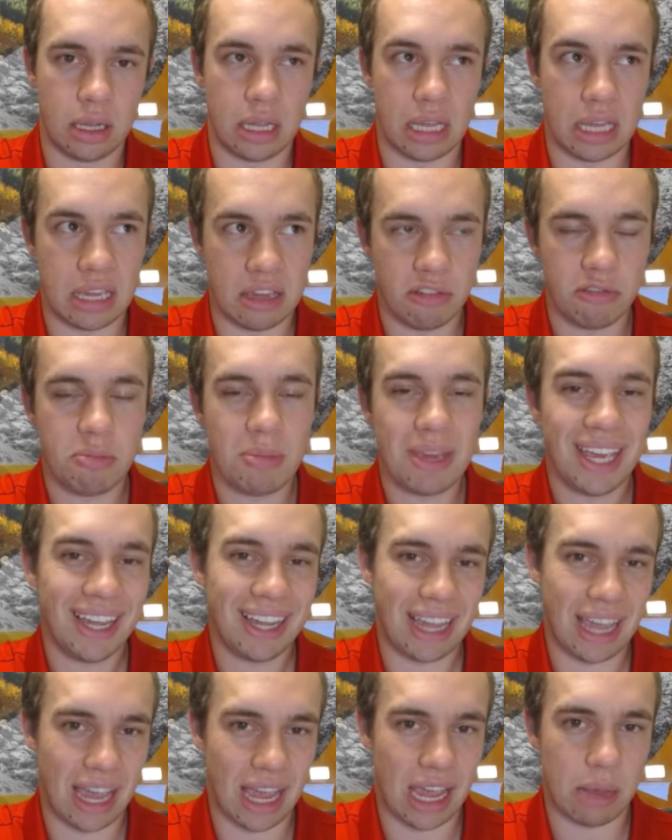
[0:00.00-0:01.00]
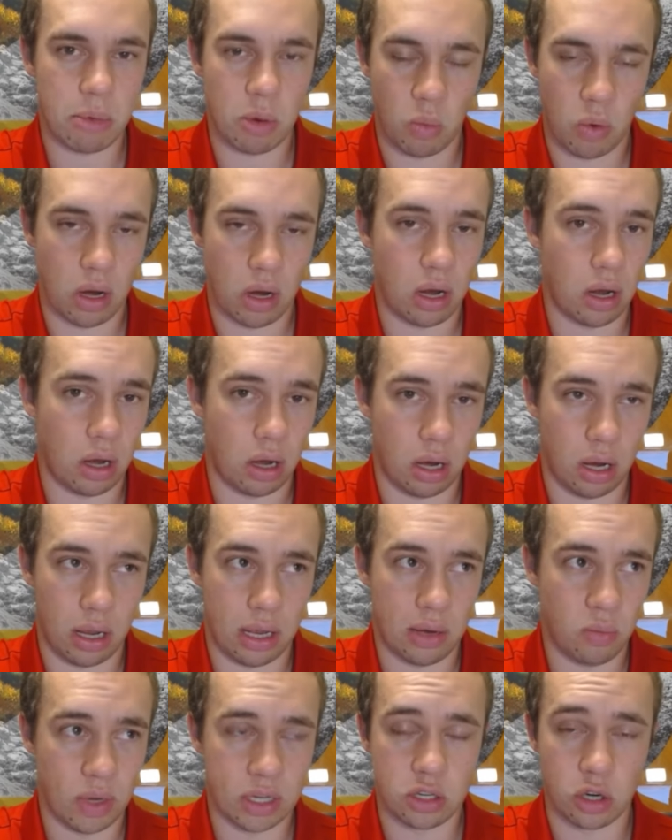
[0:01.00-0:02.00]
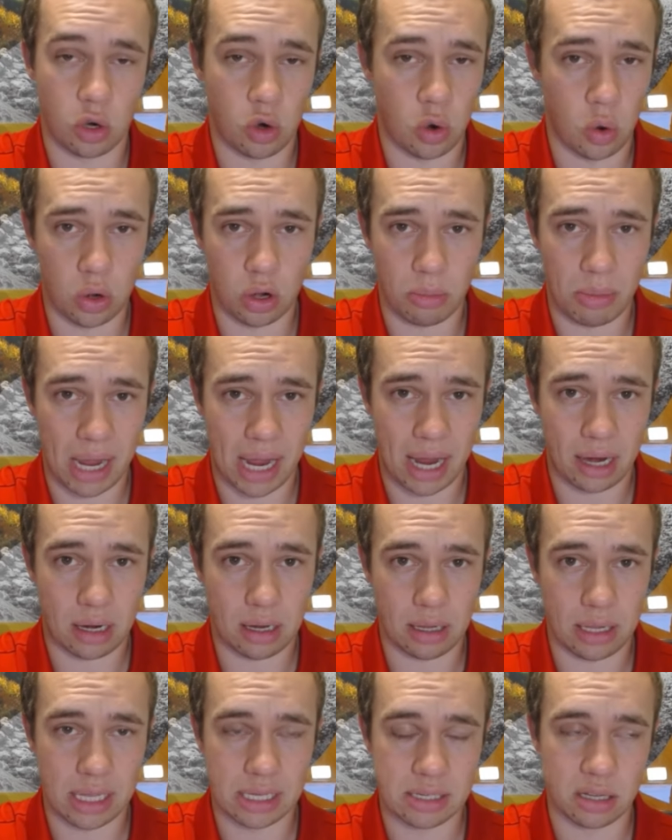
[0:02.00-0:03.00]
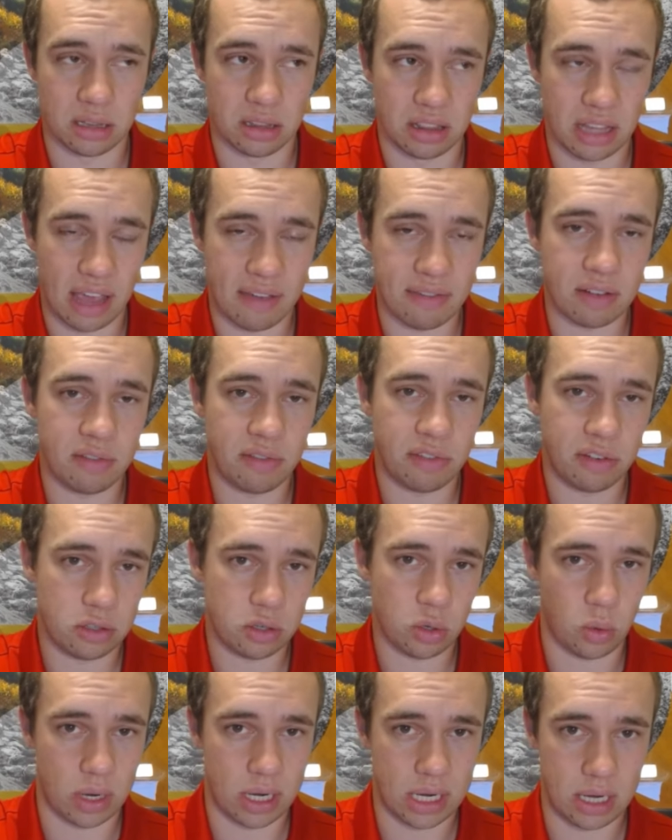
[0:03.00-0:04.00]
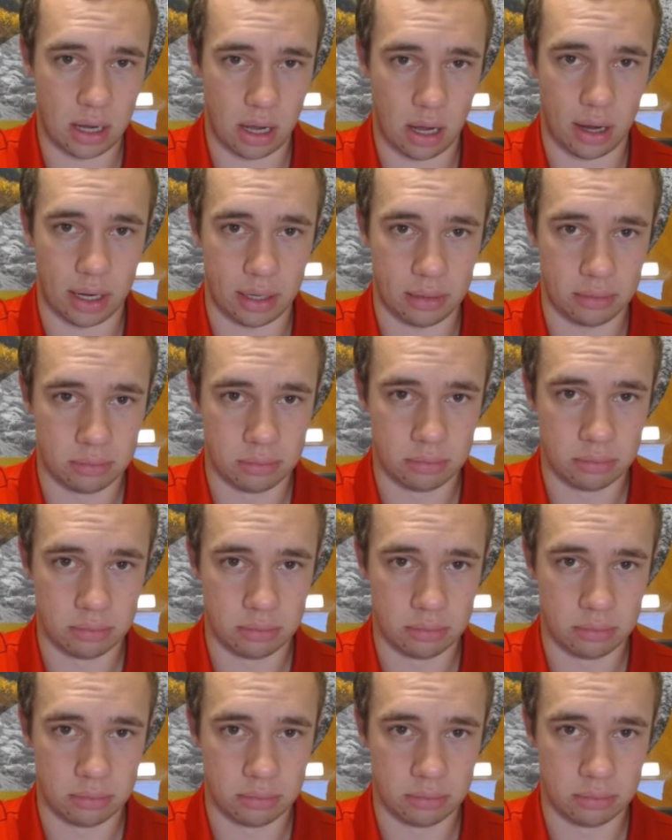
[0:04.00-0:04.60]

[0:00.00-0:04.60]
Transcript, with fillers: Give me a game in which a quarterback is 11 for 29,